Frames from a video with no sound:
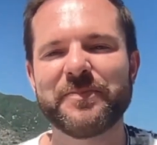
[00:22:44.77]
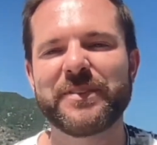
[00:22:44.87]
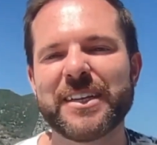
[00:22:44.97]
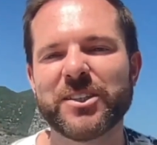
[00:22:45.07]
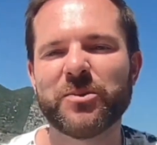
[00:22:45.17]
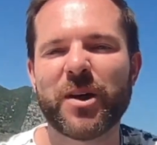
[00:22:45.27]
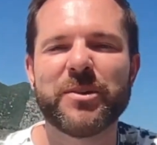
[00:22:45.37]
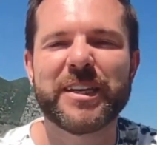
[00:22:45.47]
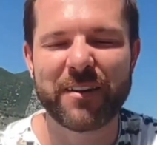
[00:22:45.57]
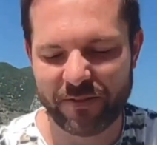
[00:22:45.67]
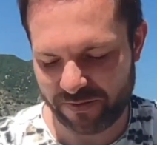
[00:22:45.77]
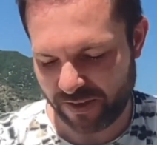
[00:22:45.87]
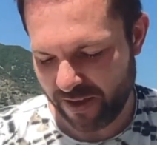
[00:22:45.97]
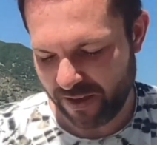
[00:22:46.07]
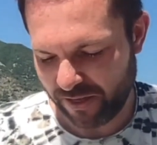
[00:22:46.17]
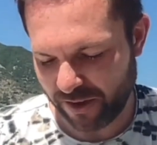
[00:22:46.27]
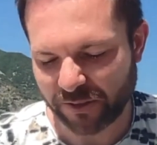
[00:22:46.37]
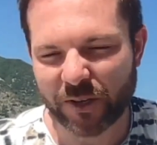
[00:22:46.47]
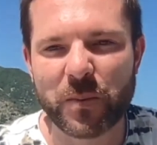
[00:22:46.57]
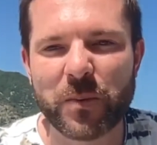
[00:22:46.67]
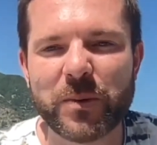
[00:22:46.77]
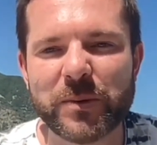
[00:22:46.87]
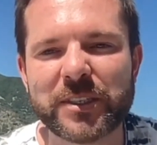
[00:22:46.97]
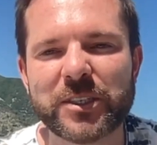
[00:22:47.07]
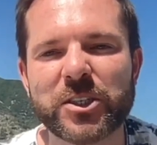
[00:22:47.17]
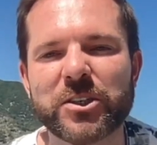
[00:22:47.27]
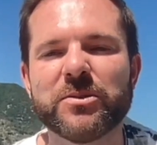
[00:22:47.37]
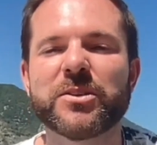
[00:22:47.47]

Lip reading: That's who I would give those awards to.